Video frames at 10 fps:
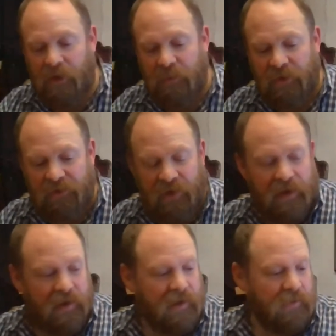I'm going to
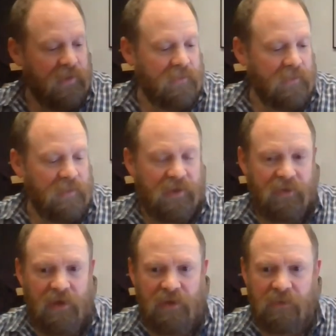say uh, thank you very
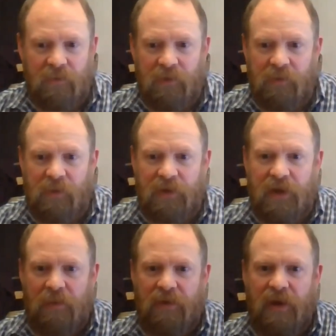much then for everyone
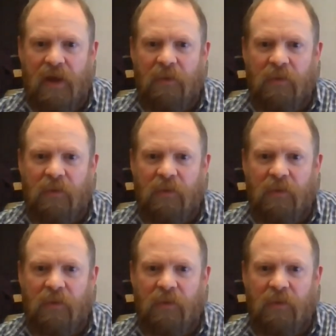coming today.